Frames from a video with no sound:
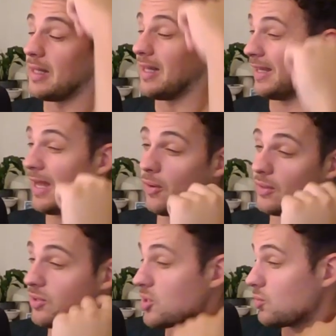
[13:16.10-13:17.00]
And now he
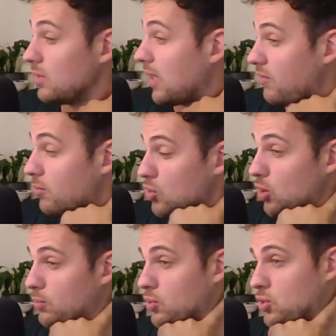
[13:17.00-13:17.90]
doesn't really have much
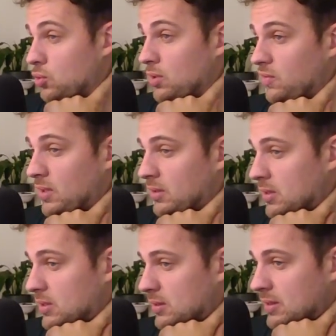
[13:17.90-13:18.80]
options to defend
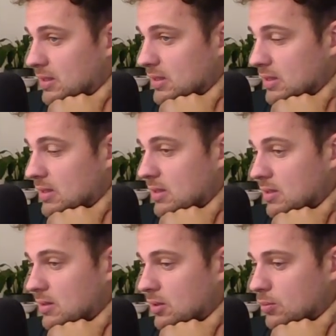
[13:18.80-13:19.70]
this. This is
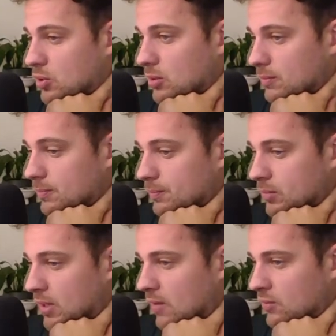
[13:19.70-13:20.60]
an option,
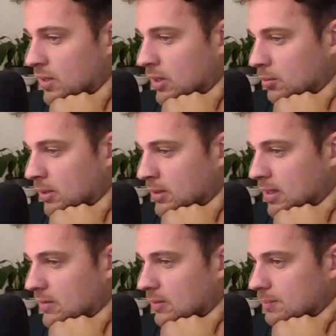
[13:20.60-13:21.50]
but after that I'll play
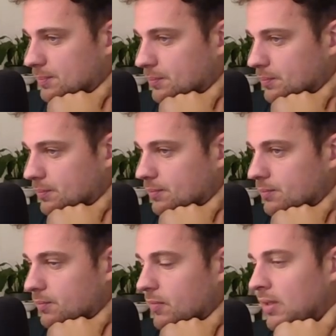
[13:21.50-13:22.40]
that.
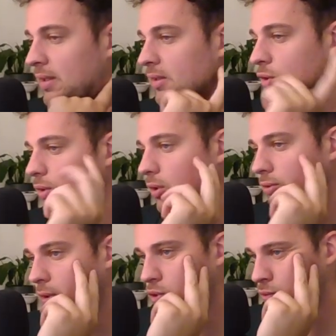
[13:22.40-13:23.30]
And then the only
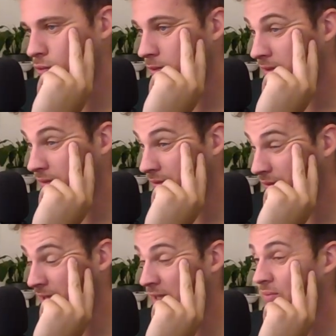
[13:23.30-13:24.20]
other option will be
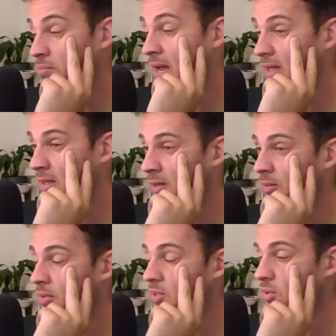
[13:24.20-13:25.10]
knight back here,
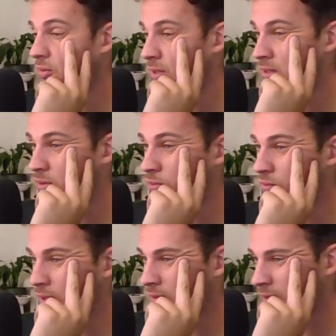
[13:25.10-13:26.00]
but it's not easy to
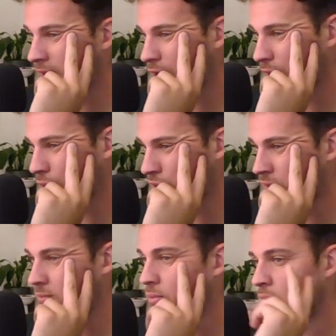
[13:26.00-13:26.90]
find. And then closing
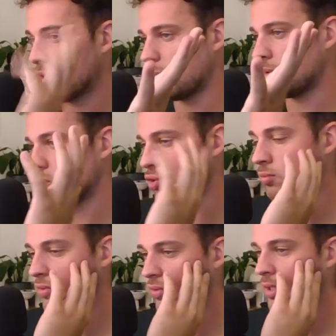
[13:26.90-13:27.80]
the pawn up, and he should
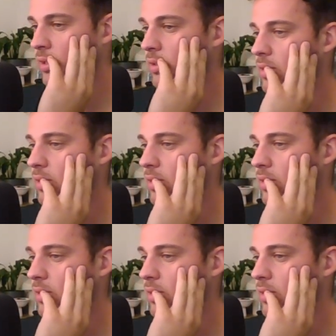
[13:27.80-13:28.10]
be fine.